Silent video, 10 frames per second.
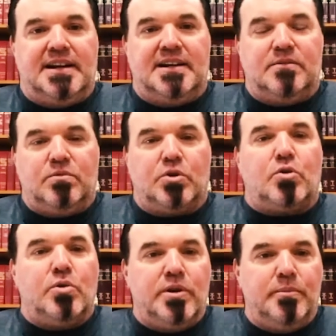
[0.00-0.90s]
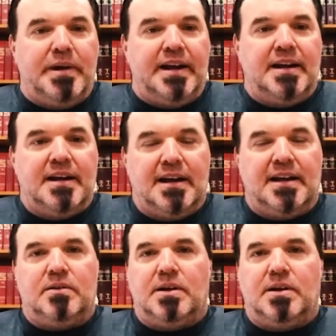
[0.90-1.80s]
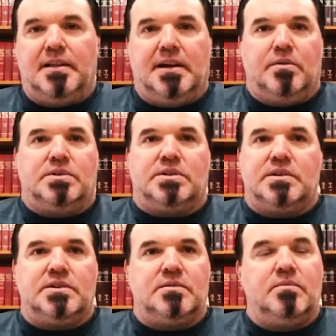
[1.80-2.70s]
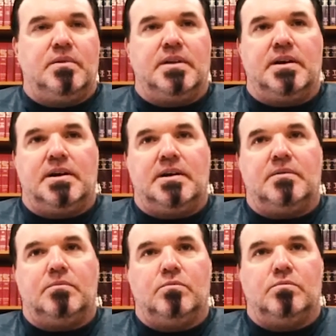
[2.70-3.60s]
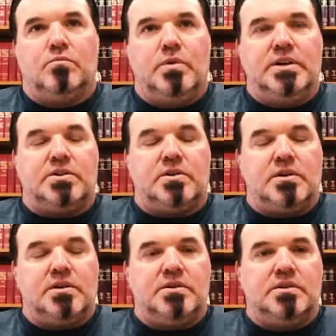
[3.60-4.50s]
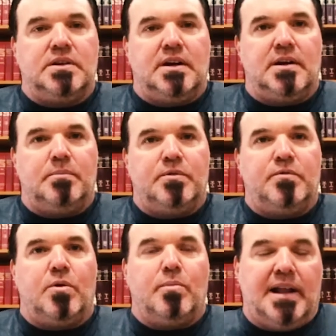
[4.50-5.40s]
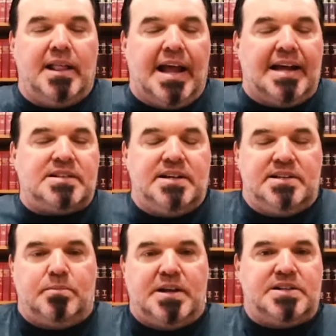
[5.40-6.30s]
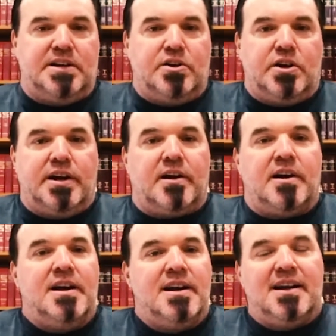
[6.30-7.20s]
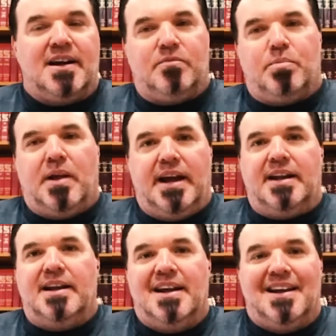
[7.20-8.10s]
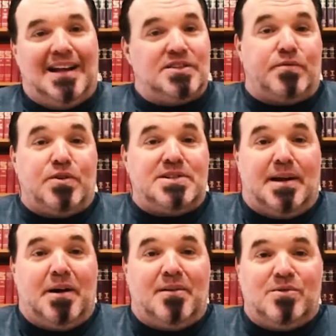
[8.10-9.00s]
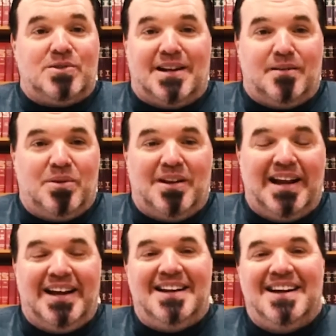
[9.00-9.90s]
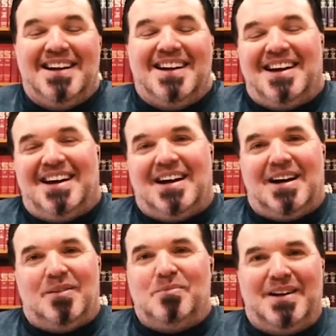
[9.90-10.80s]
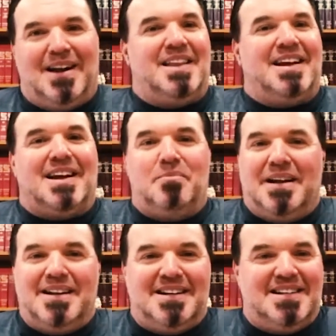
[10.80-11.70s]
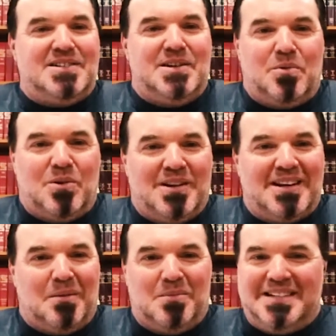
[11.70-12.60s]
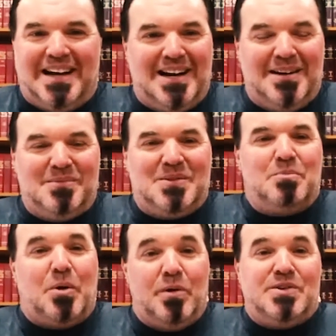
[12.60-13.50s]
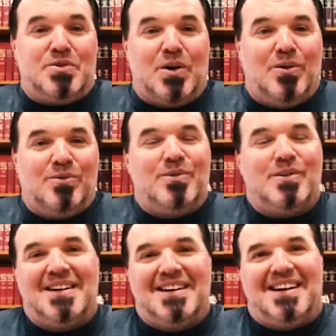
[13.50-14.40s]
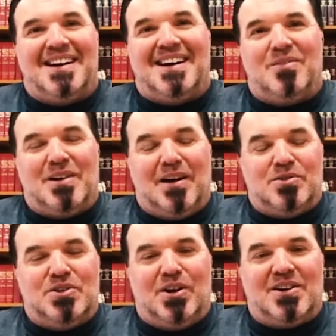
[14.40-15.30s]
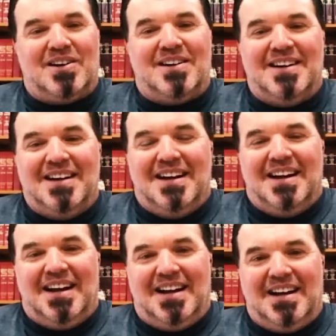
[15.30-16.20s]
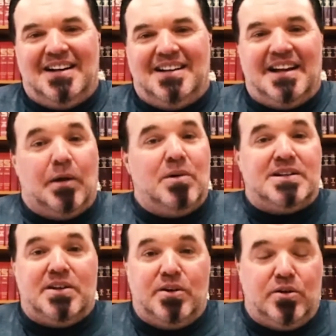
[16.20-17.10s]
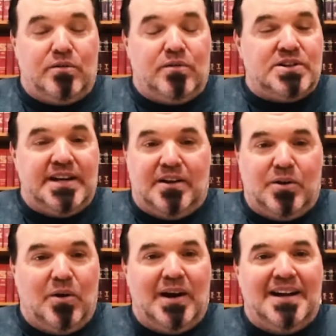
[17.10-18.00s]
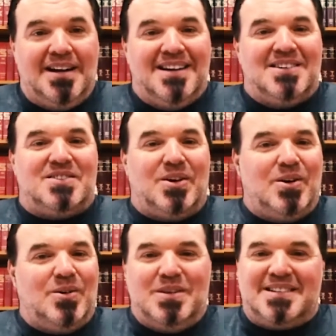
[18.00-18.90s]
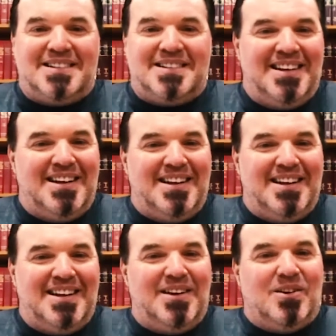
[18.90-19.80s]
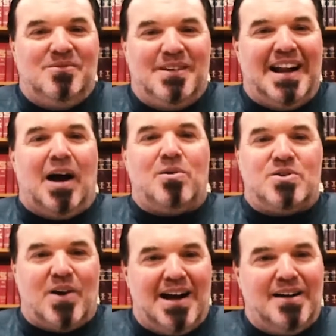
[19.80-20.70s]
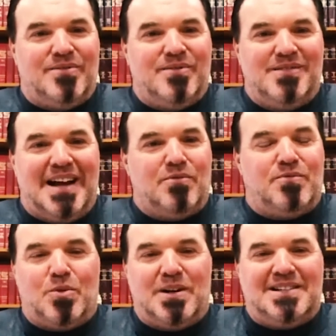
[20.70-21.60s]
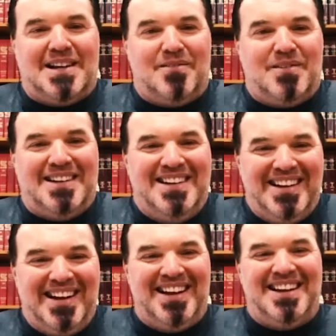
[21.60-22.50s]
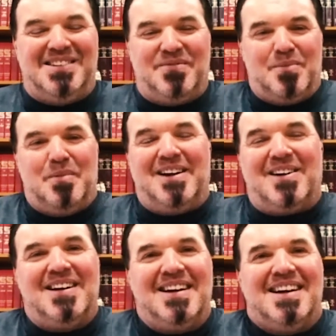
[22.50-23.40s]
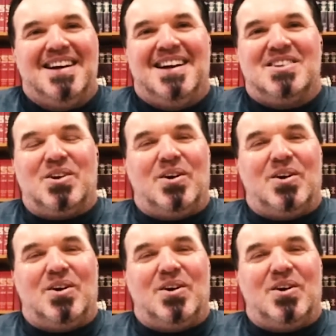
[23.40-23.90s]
recruited me. I think it was the winter before my last season, my senior year of playing. That was the first time I ever was on a plane. I think I'd been to Disney World a couple times, but we drove when I was younger. And then I went to the University of Illinois. So it was, an hour drive down 47 from here. Right. So